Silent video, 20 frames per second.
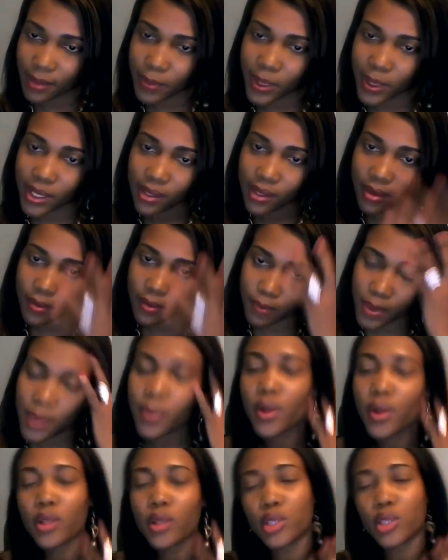But
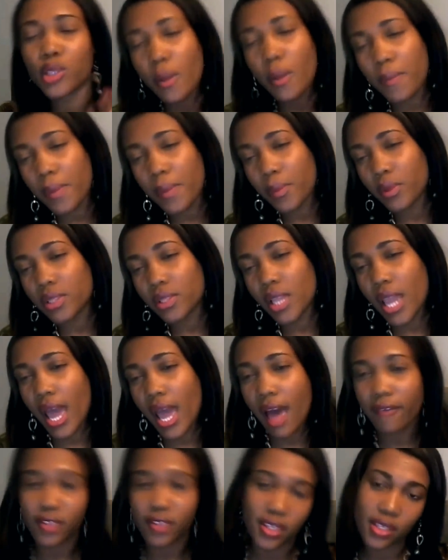some people, they
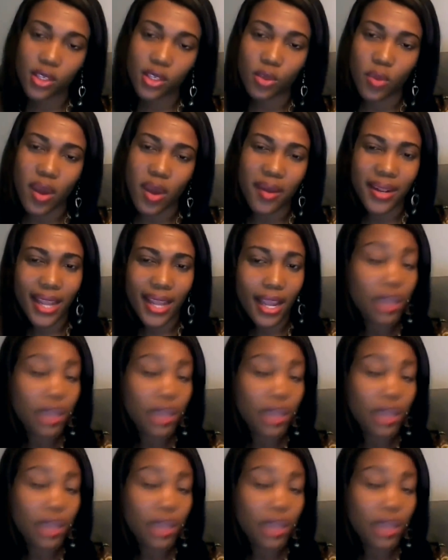have sense of humor and they're